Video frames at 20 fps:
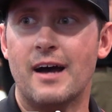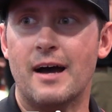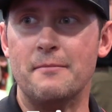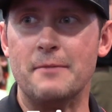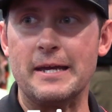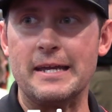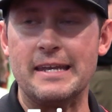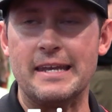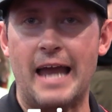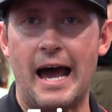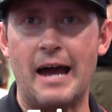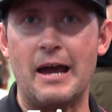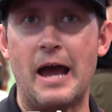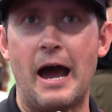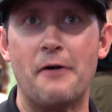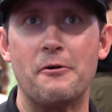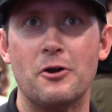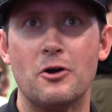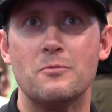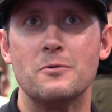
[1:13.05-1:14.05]
I mean,
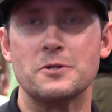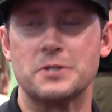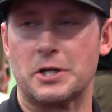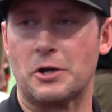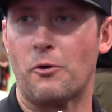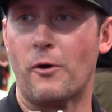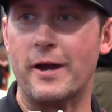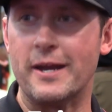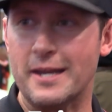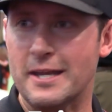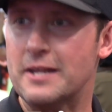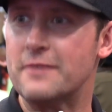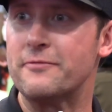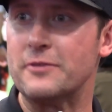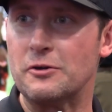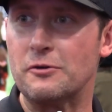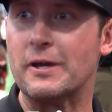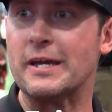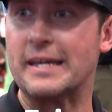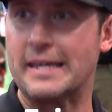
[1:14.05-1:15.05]
I would almost equate it,
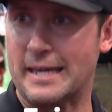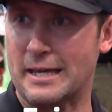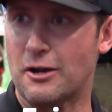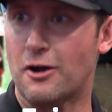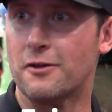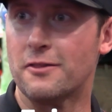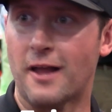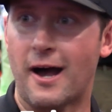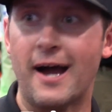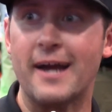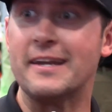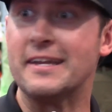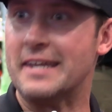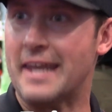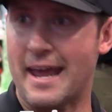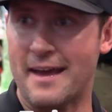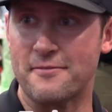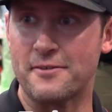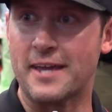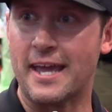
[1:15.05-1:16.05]
if you can get online and
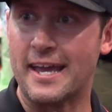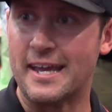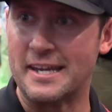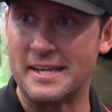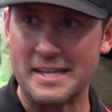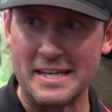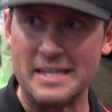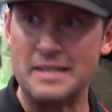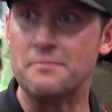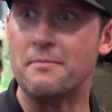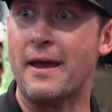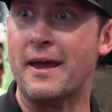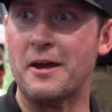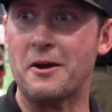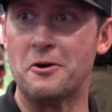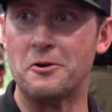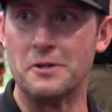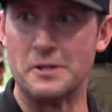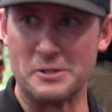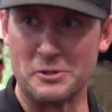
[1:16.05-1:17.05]
navigate
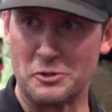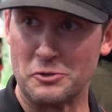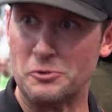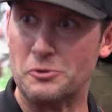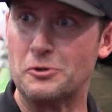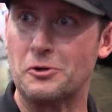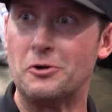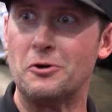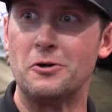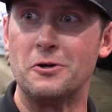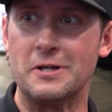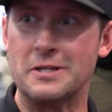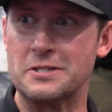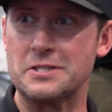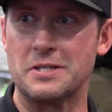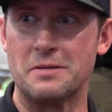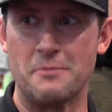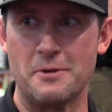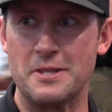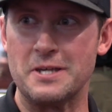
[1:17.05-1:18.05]
email and Google and
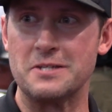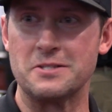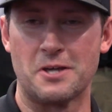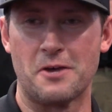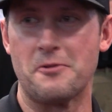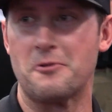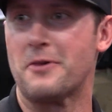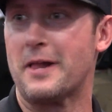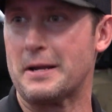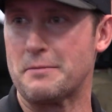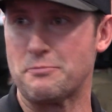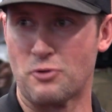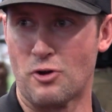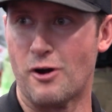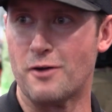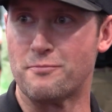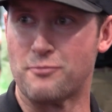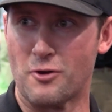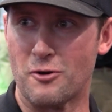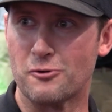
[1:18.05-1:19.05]
some of these other like
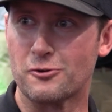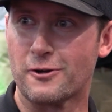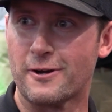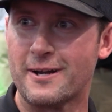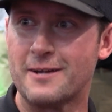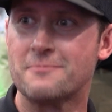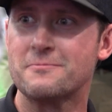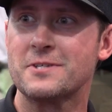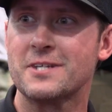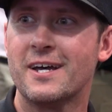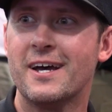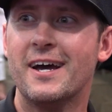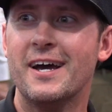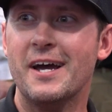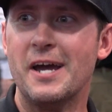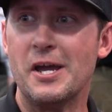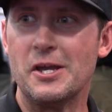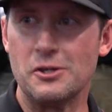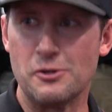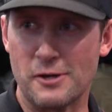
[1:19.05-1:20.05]
broad programs,
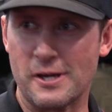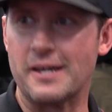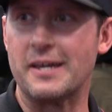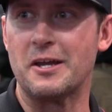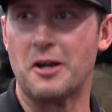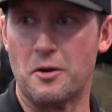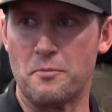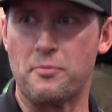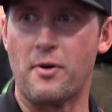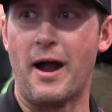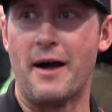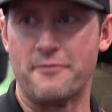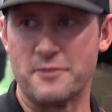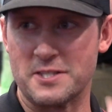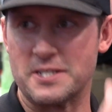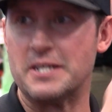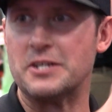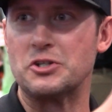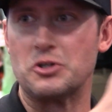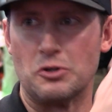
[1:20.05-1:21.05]
you could get on
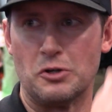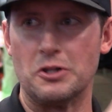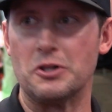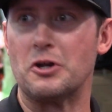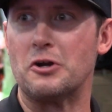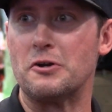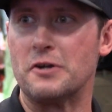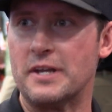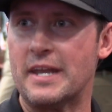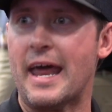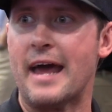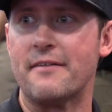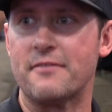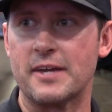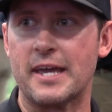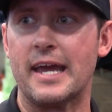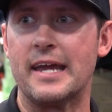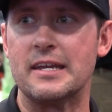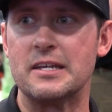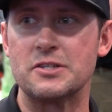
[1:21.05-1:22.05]
Profit Central and learn to
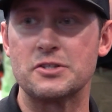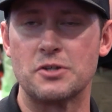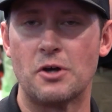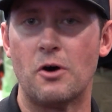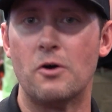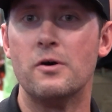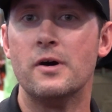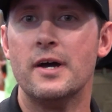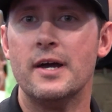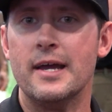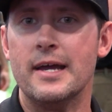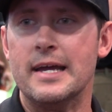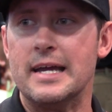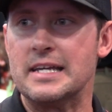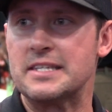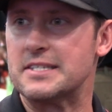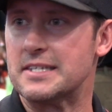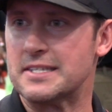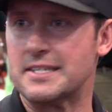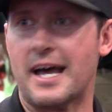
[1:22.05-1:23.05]
navigate it. So
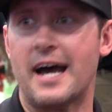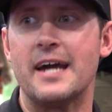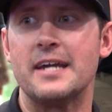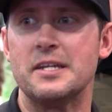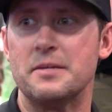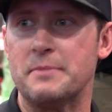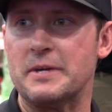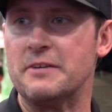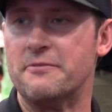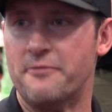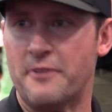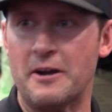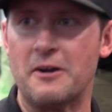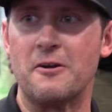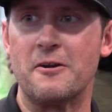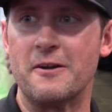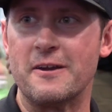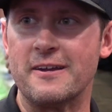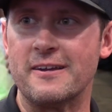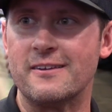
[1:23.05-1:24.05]
it's designed to be
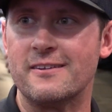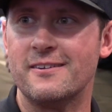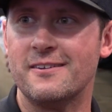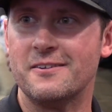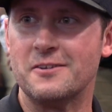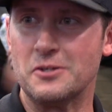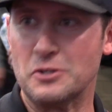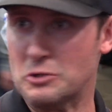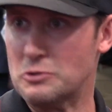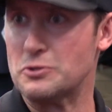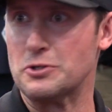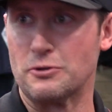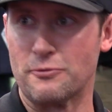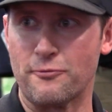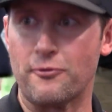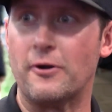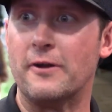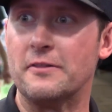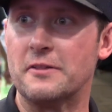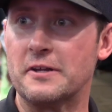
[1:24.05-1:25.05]
very
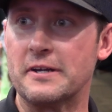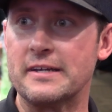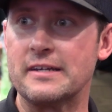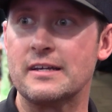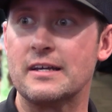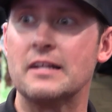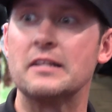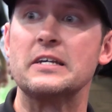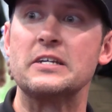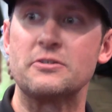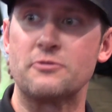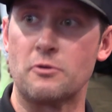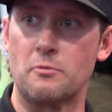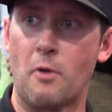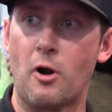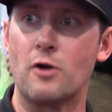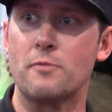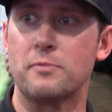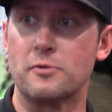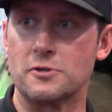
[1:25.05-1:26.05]
user-friendly, at least
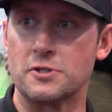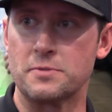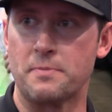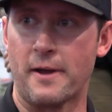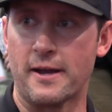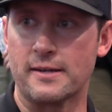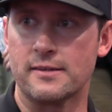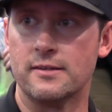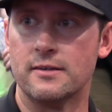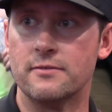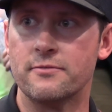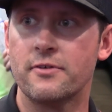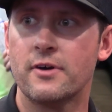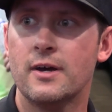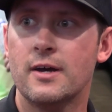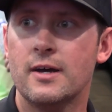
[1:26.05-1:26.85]
from our perspective.